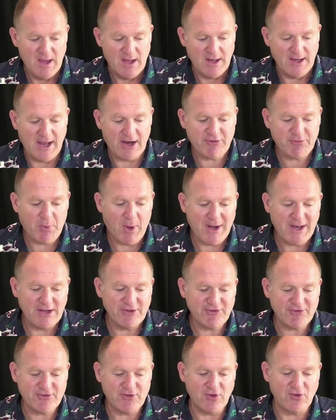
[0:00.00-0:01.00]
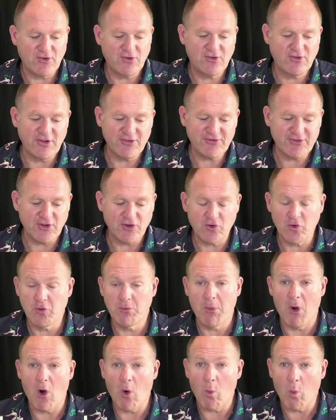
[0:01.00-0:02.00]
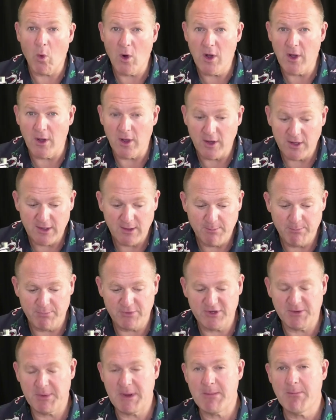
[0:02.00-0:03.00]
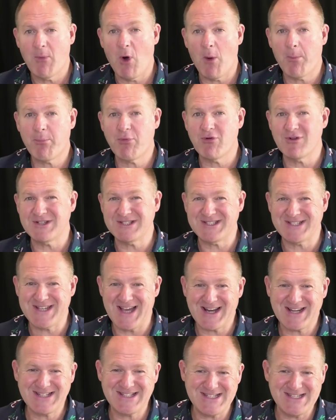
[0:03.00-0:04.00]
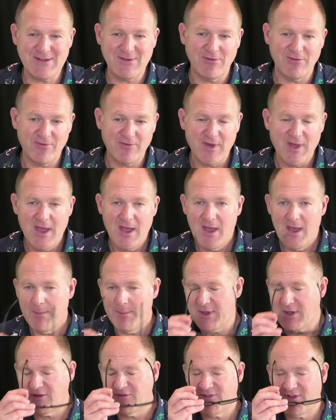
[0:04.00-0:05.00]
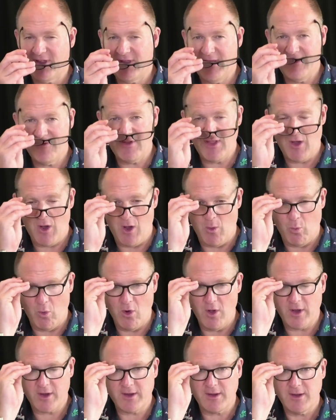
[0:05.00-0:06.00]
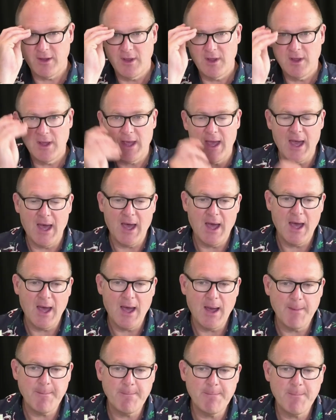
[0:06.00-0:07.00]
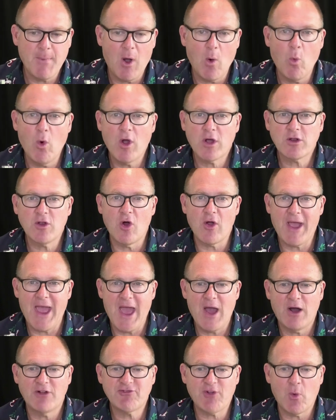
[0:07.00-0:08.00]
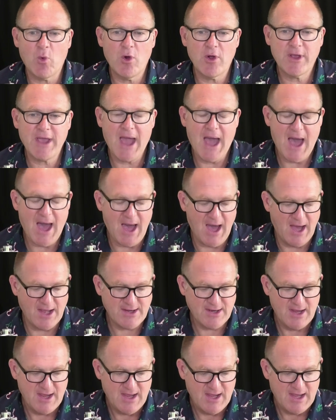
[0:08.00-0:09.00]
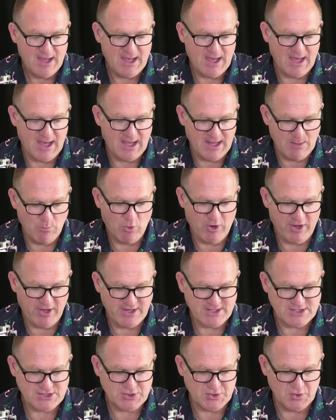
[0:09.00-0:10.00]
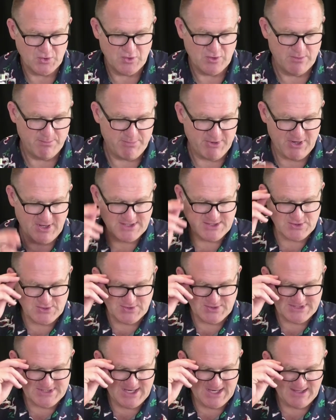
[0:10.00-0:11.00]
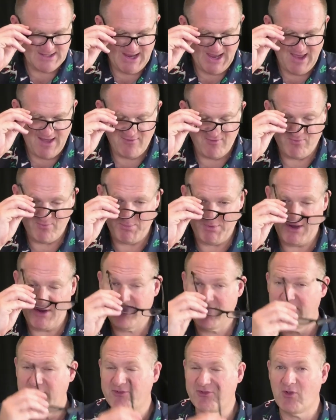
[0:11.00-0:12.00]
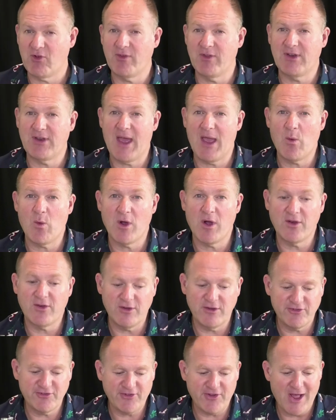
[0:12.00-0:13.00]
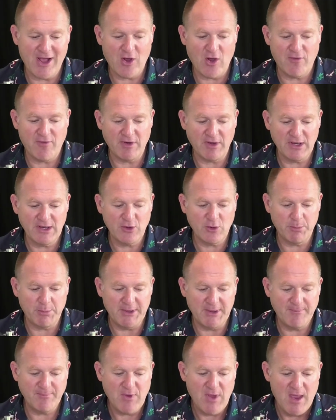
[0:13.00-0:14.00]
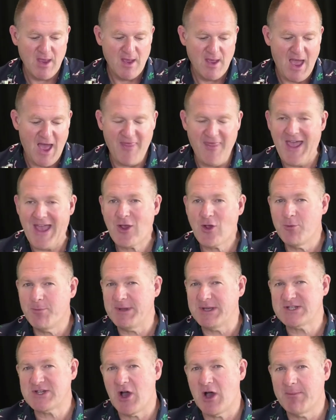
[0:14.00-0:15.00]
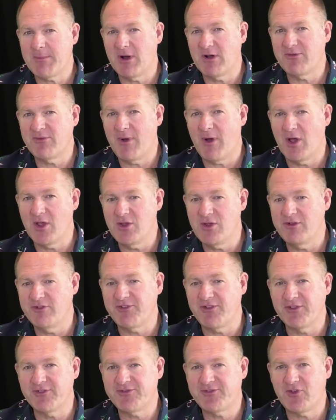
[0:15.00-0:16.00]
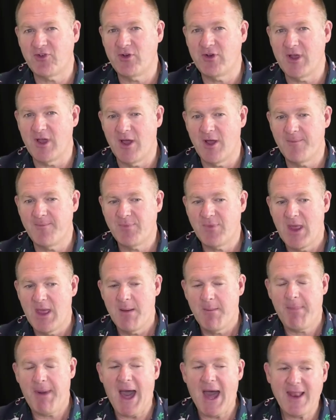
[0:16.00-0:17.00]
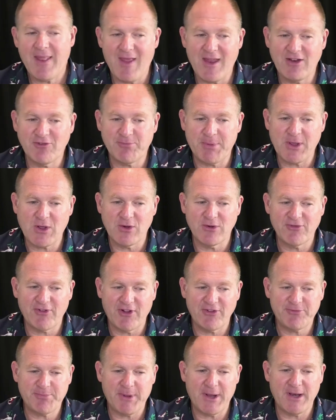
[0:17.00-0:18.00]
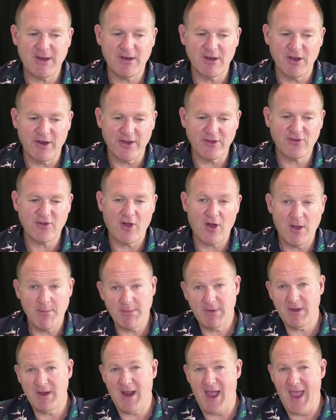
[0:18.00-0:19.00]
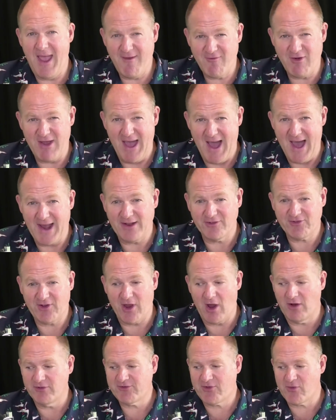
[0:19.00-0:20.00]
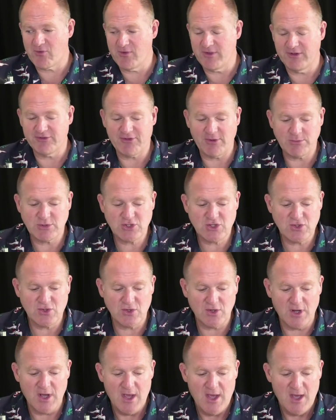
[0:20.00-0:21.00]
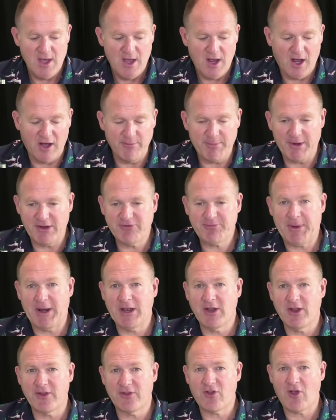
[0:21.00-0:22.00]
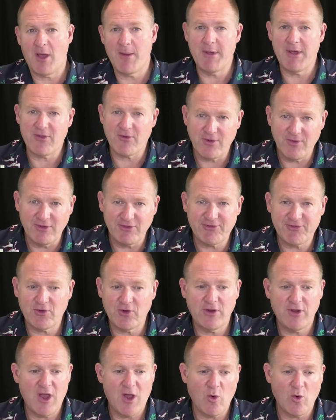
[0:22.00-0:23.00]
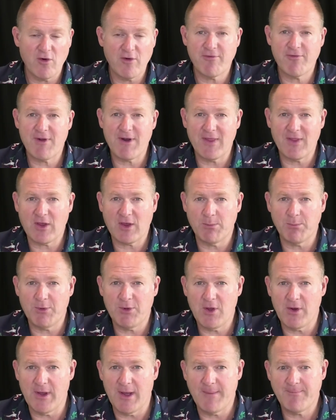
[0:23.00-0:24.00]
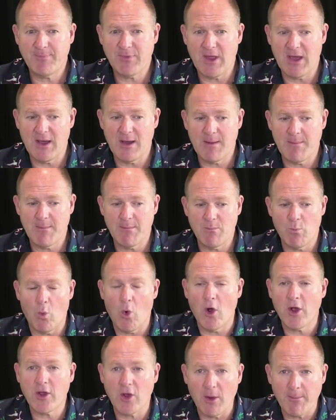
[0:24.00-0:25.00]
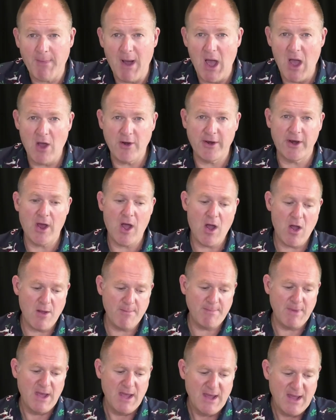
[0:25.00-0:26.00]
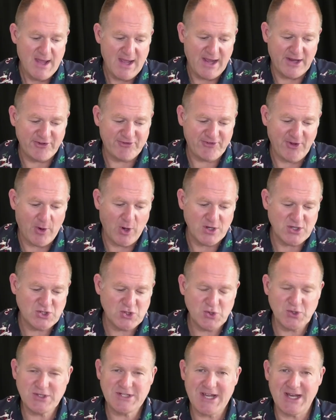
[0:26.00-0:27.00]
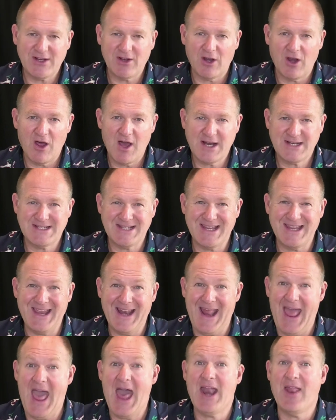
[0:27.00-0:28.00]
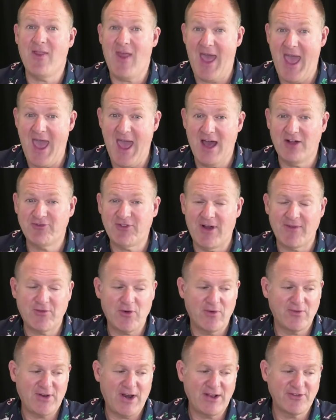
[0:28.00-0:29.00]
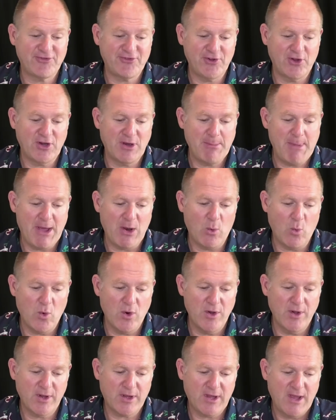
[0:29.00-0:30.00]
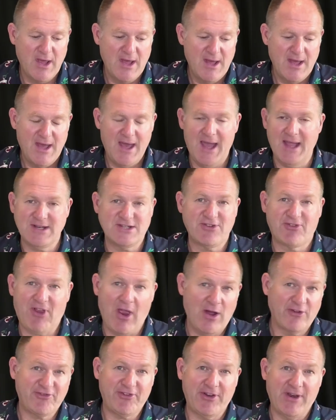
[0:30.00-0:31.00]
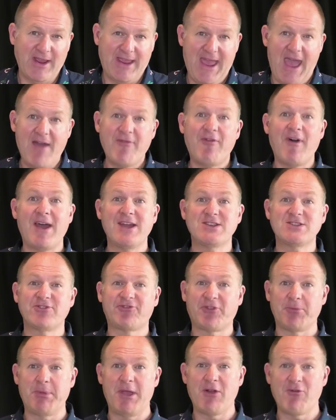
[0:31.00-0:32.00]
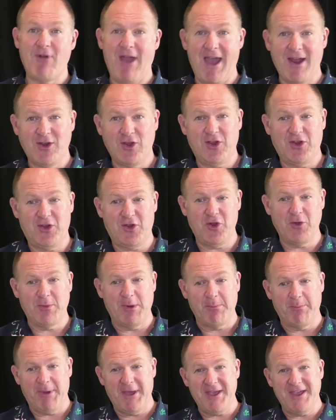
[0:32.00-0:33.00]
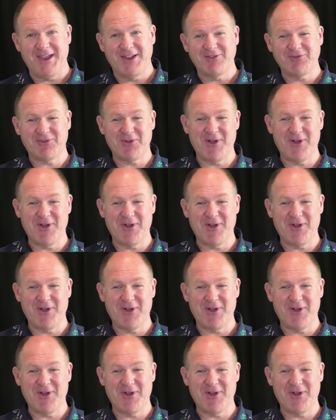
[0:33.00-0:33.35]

Next one is to, just to do more work, to be more productive, because even though I work, um, I work long hours, I work hard uh, in what I do, but I do tend to have periods during the day where I do slack off a little bit, and that could be time I, I use in the studio. Part of that is because I spend a lot of time, you know, every artist goes through this, I'm sure, uh, but I spend a lot of time either in the studio or in front of the computer, um, working on my own at home. And so I do tend to like to get out of the house after I've done a certain amount of work and just go and sit in a cafe just to be around human beings,